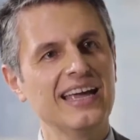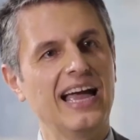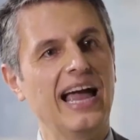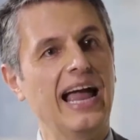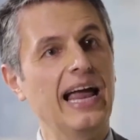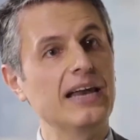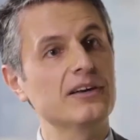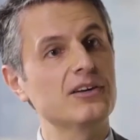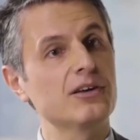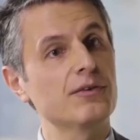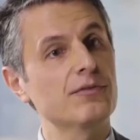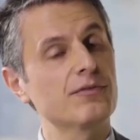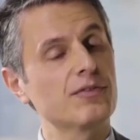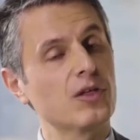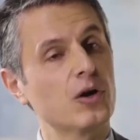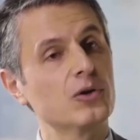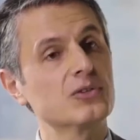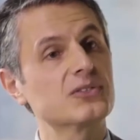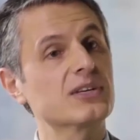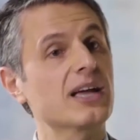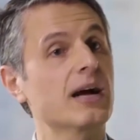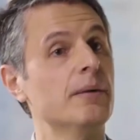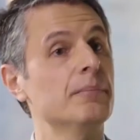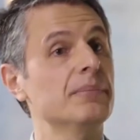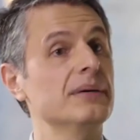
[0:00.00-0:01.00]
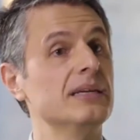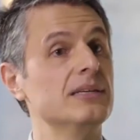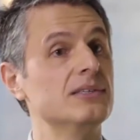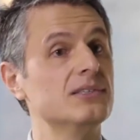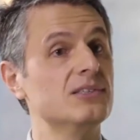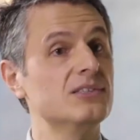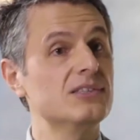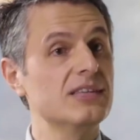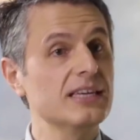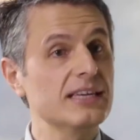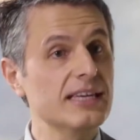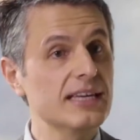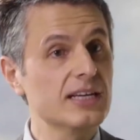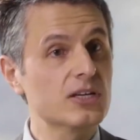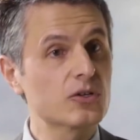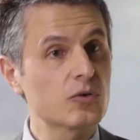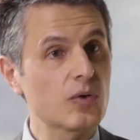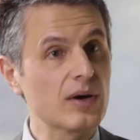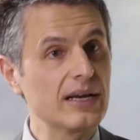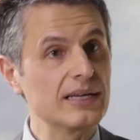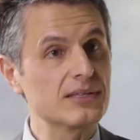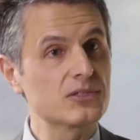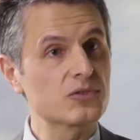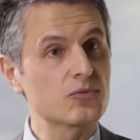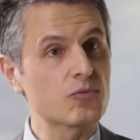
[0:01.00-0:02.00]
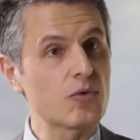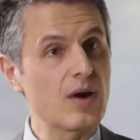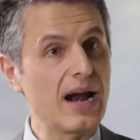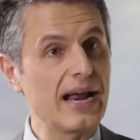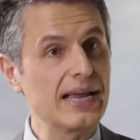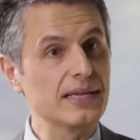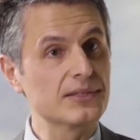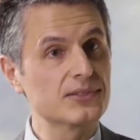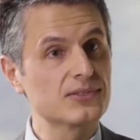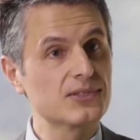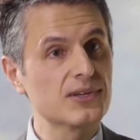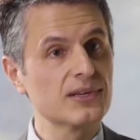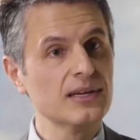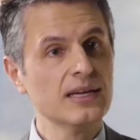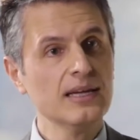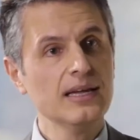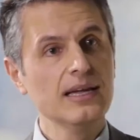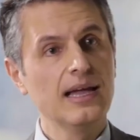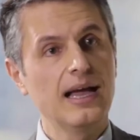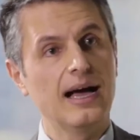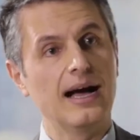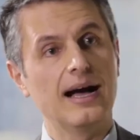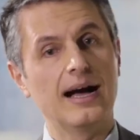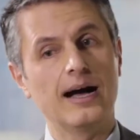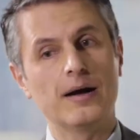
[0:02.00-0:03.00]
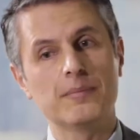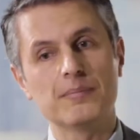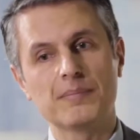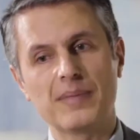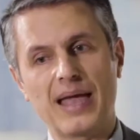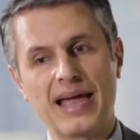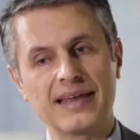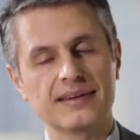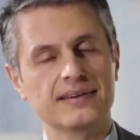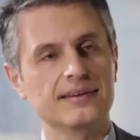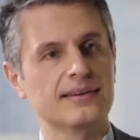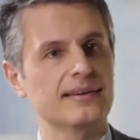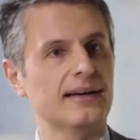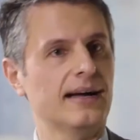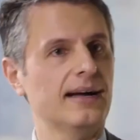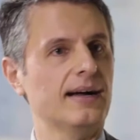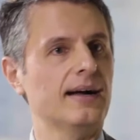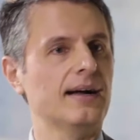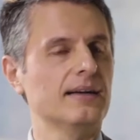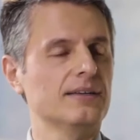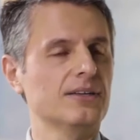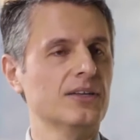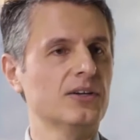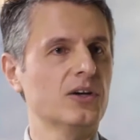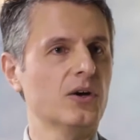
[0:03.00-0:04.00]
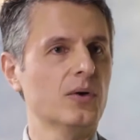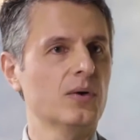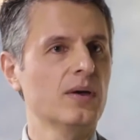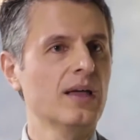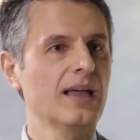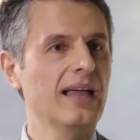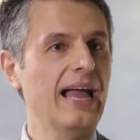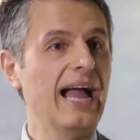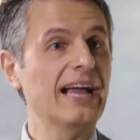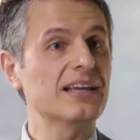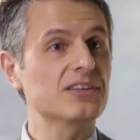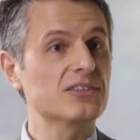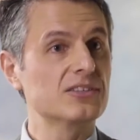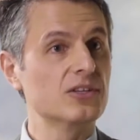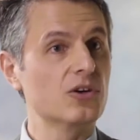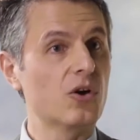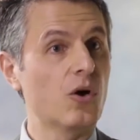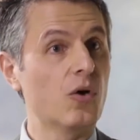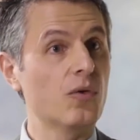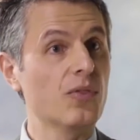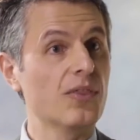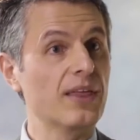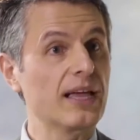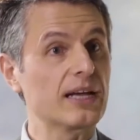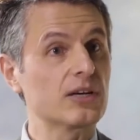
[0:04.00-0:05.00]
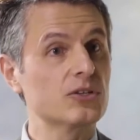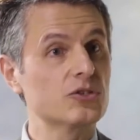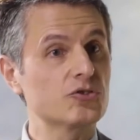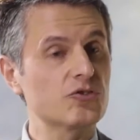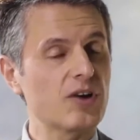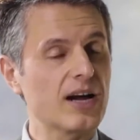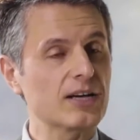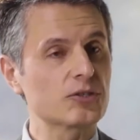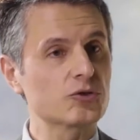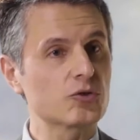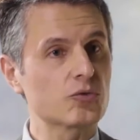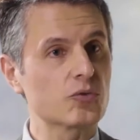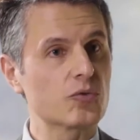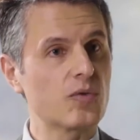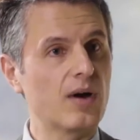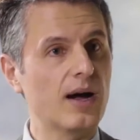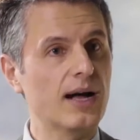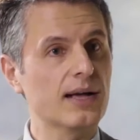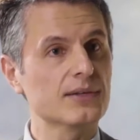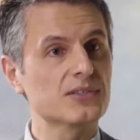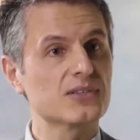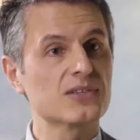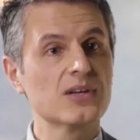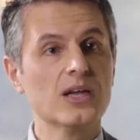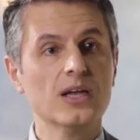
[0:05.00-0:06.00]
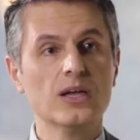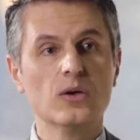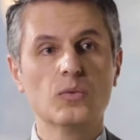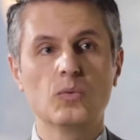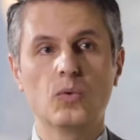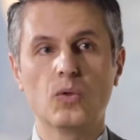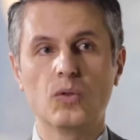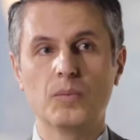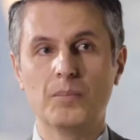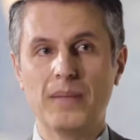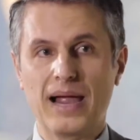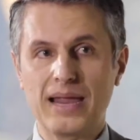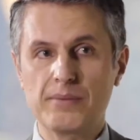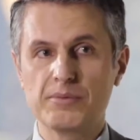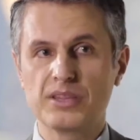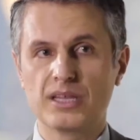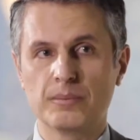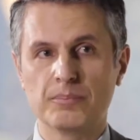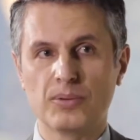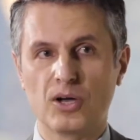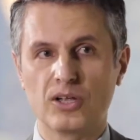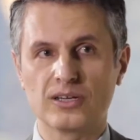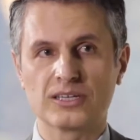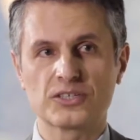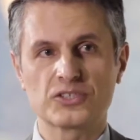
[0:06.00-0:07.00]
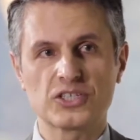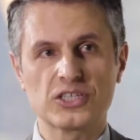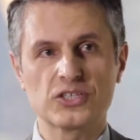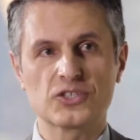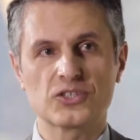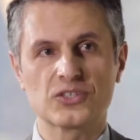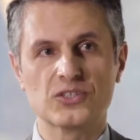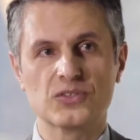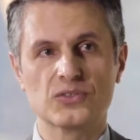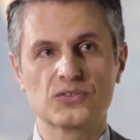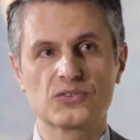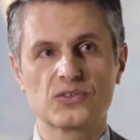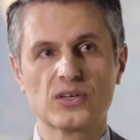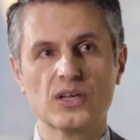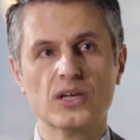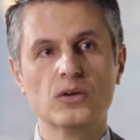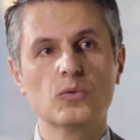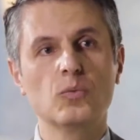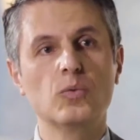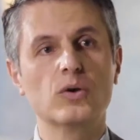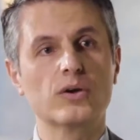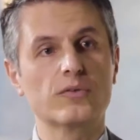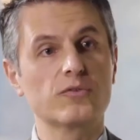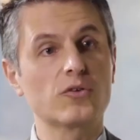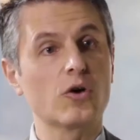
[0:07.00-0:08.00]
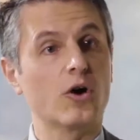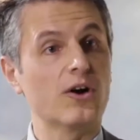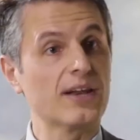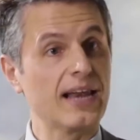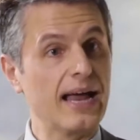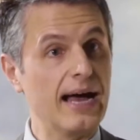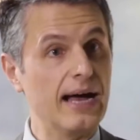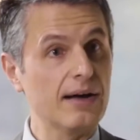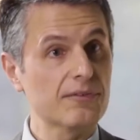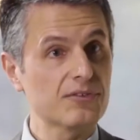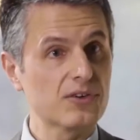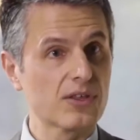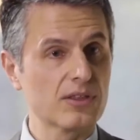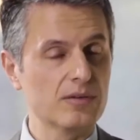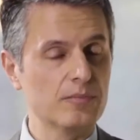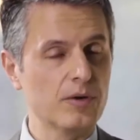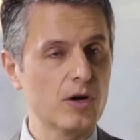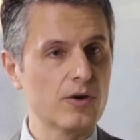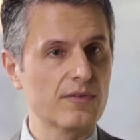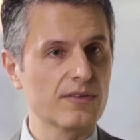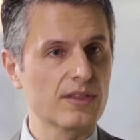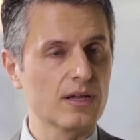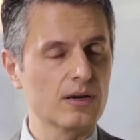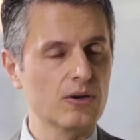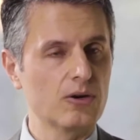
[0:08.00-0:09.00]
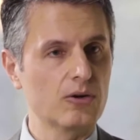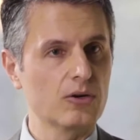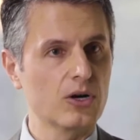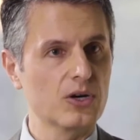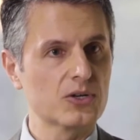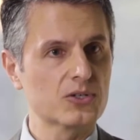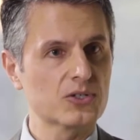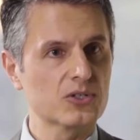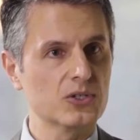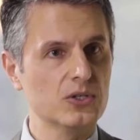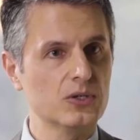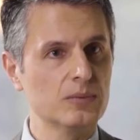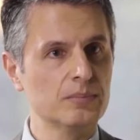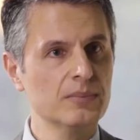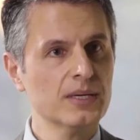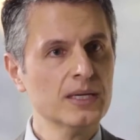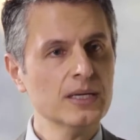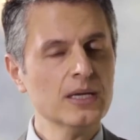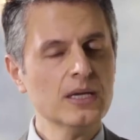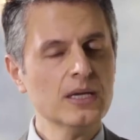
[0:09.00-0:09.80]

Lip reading: And if those companies did increase rates and acted on their contractual rights, well, maybe the politicians would have gone after them over the longer term.